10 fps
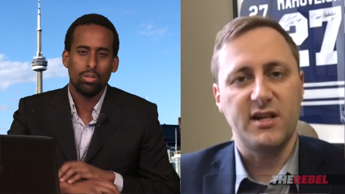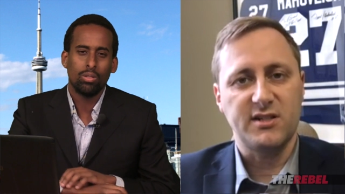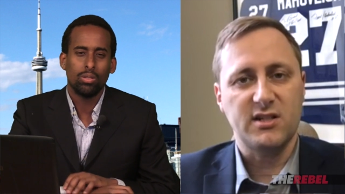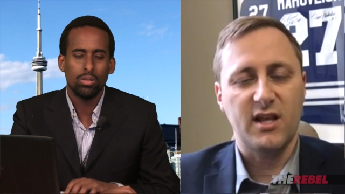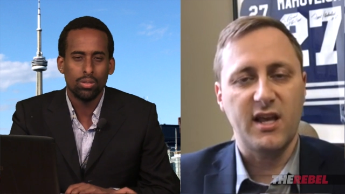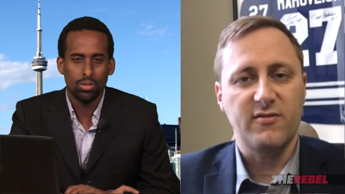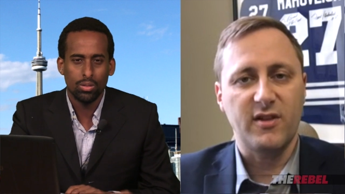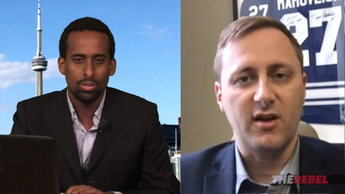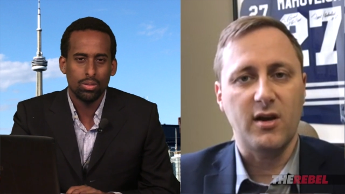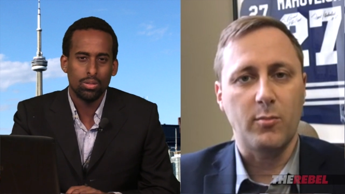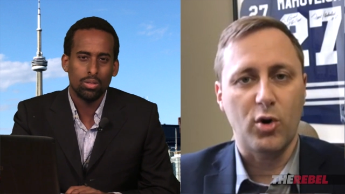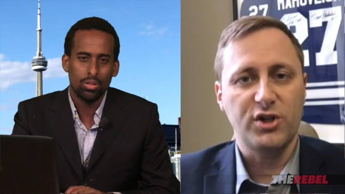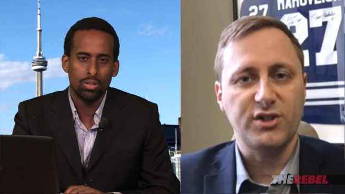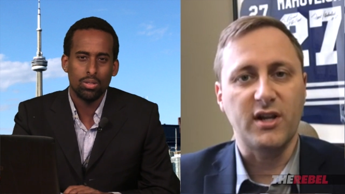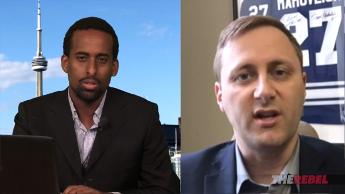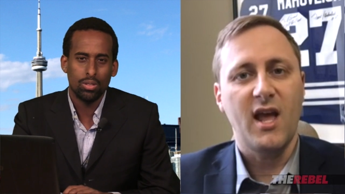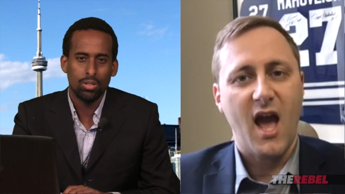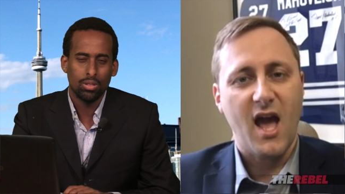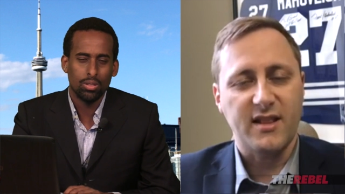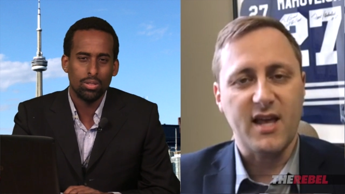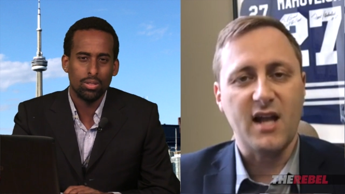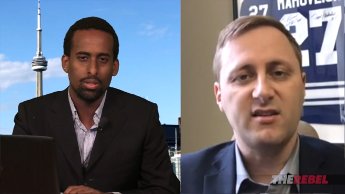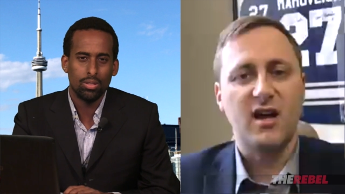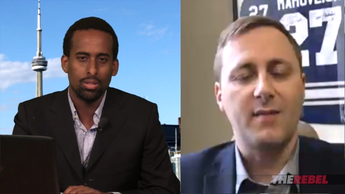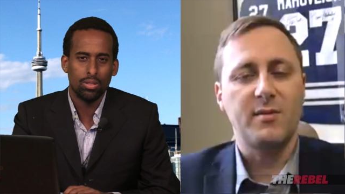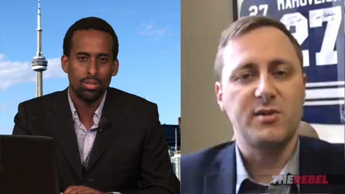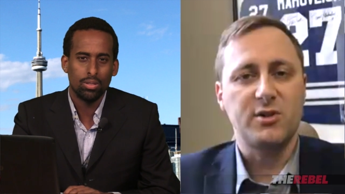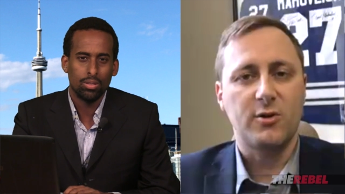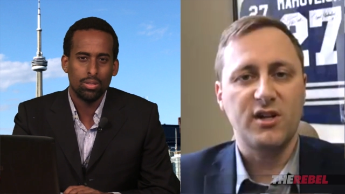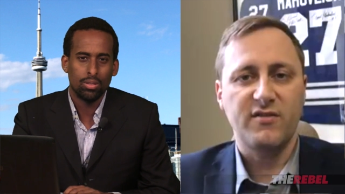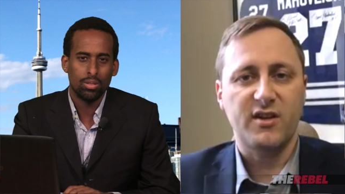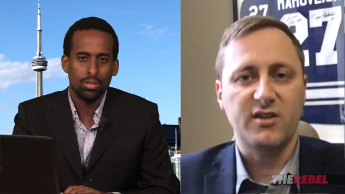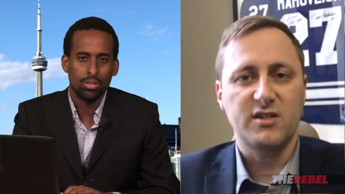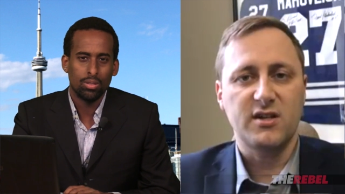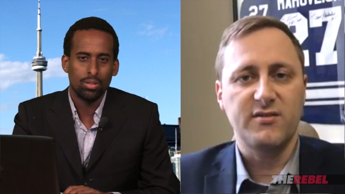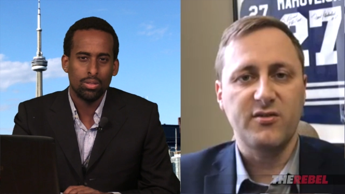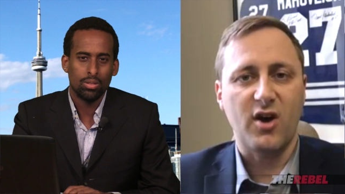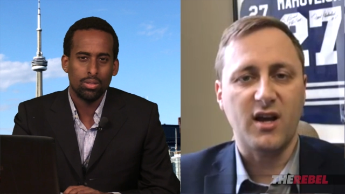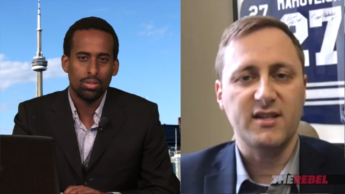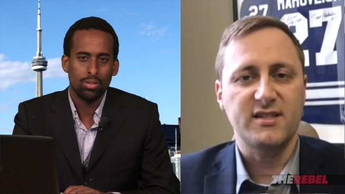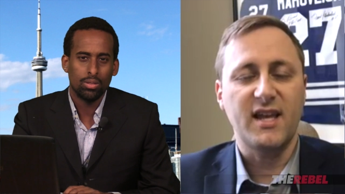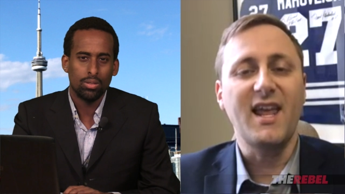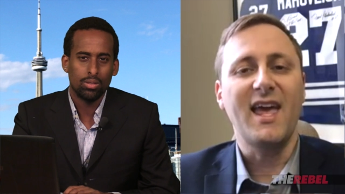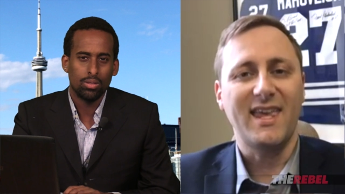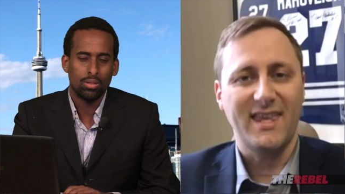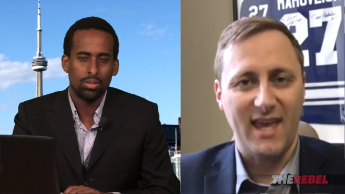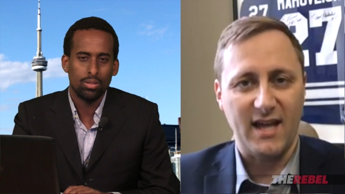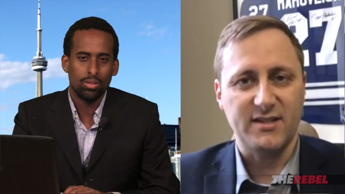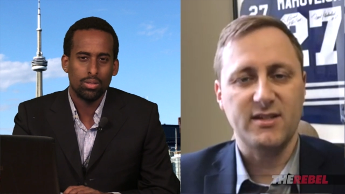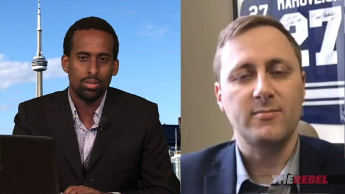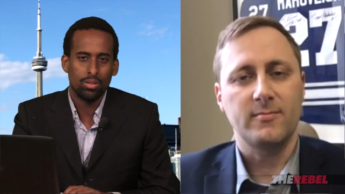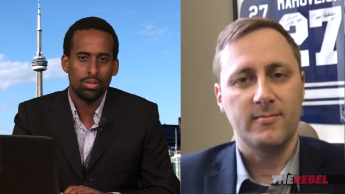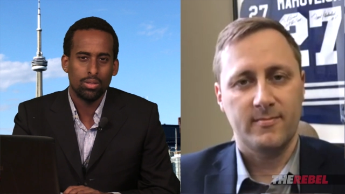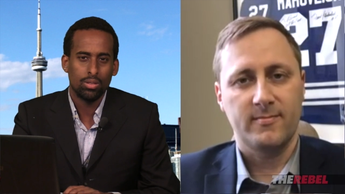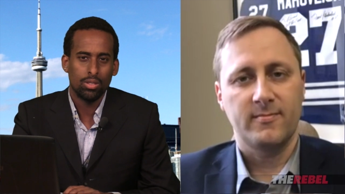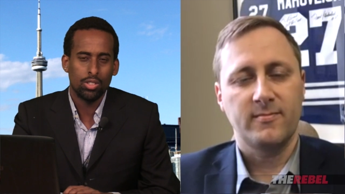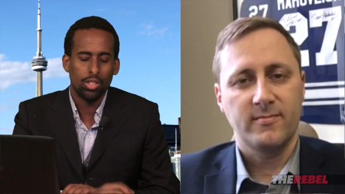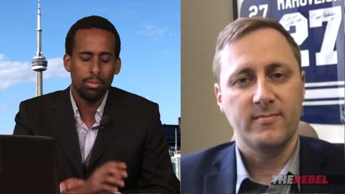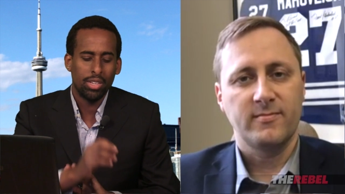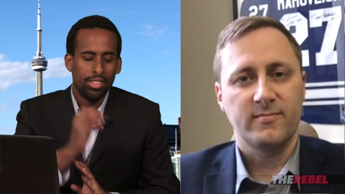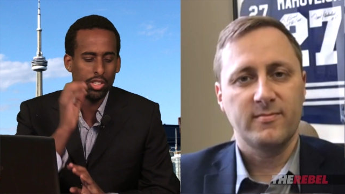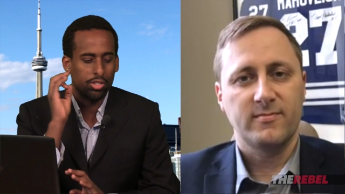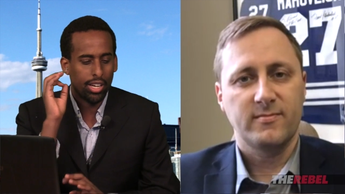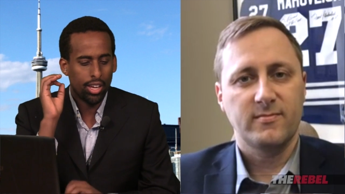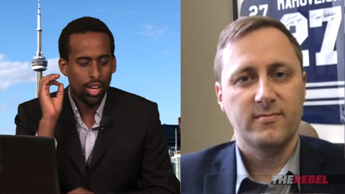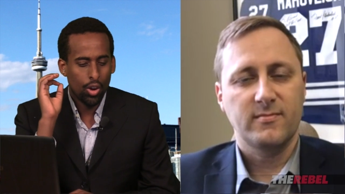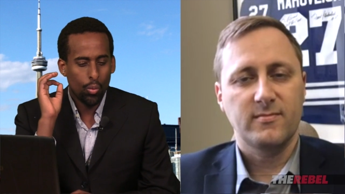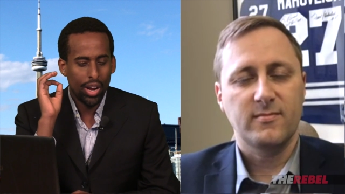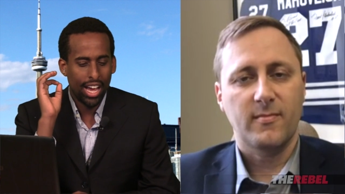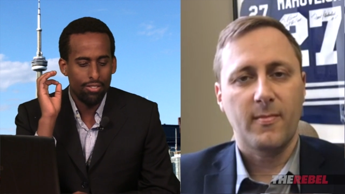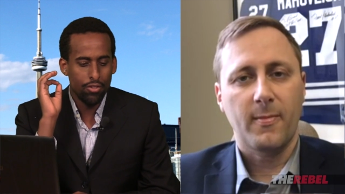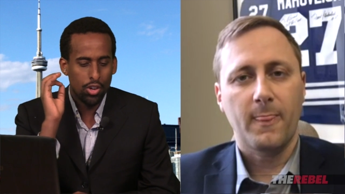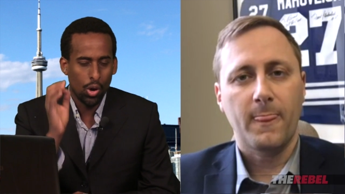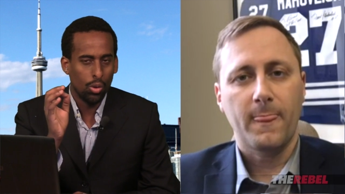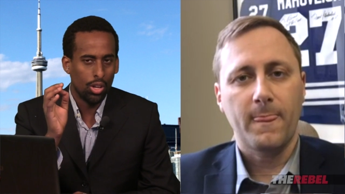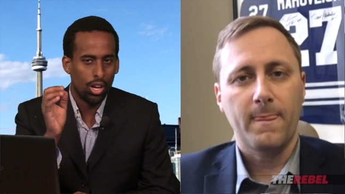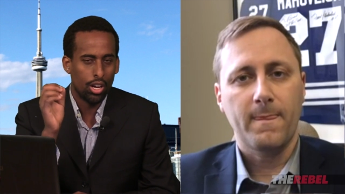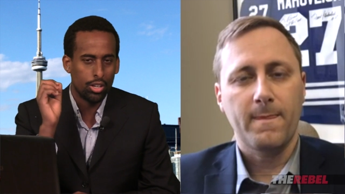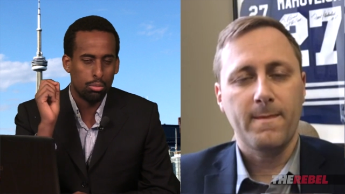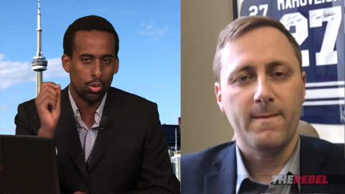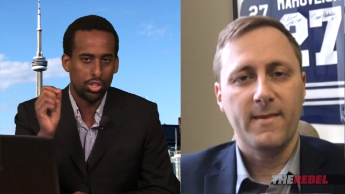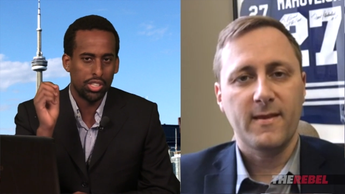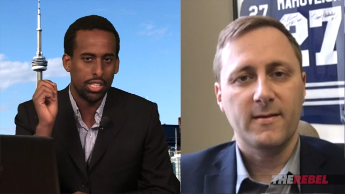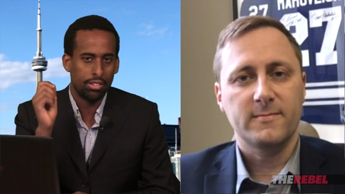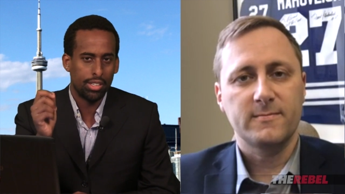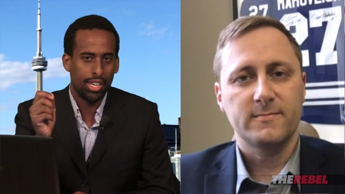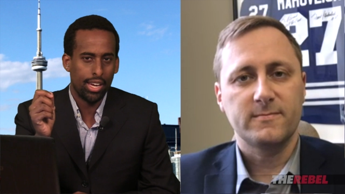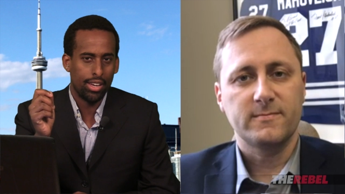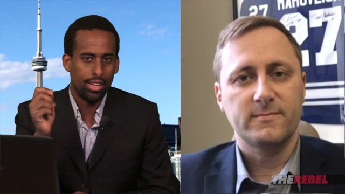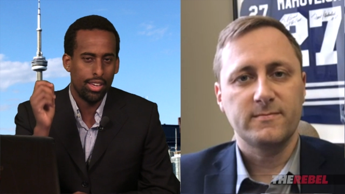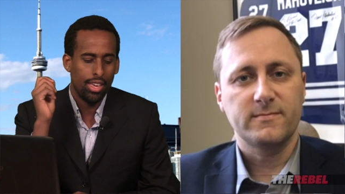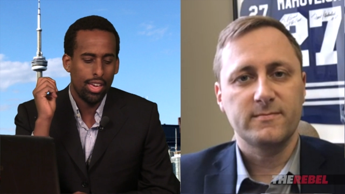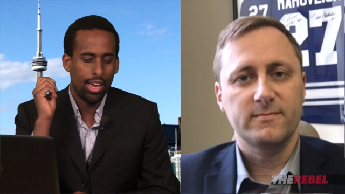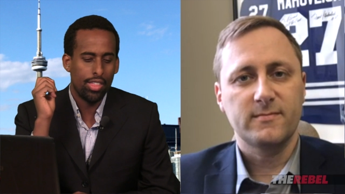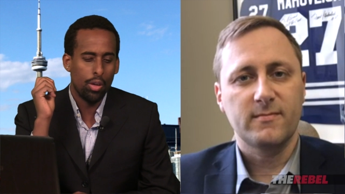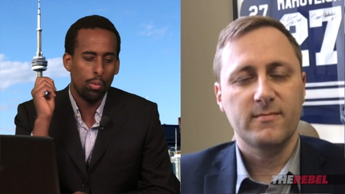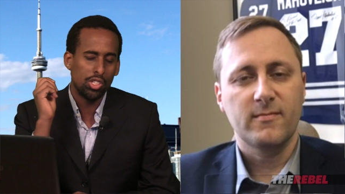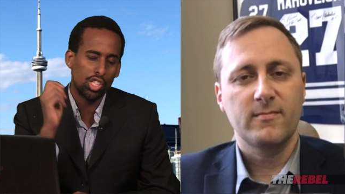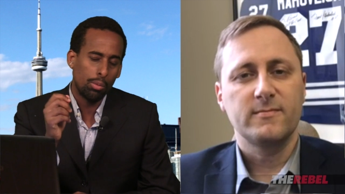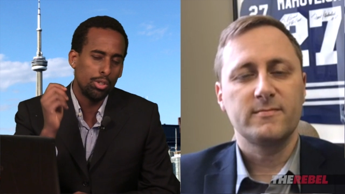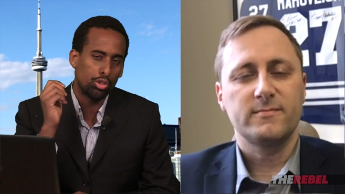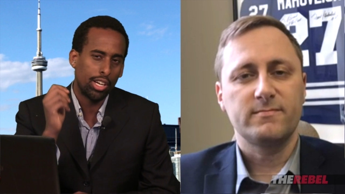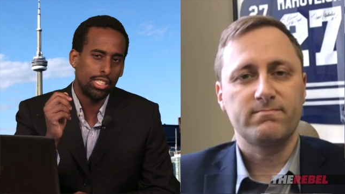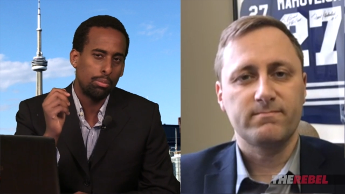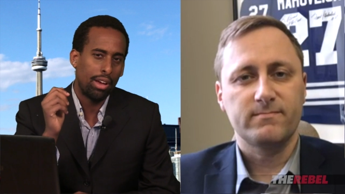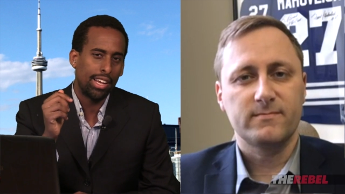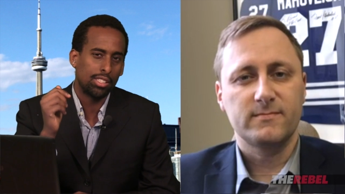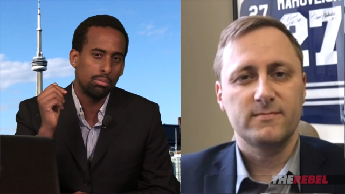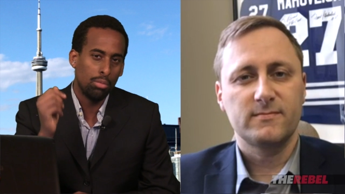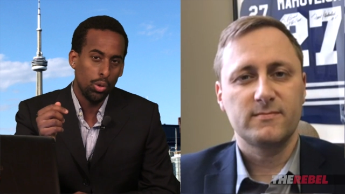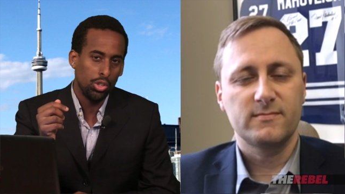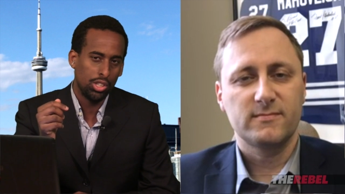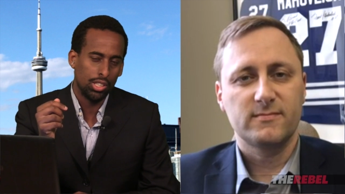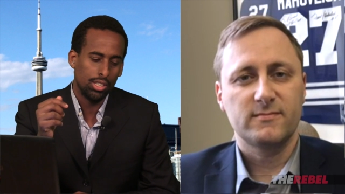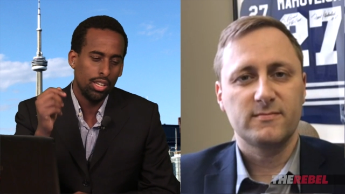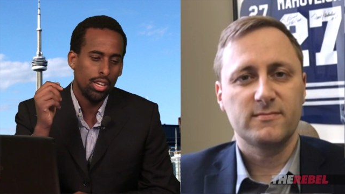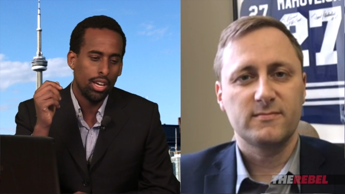Speaker 1: legislatively on abortion. And at that time, the majority of the Conservative caucus said yes.
Speaker 2: So let me get this straight. We have no law on abortion here in Canada. And then when someone tries to pass a motion,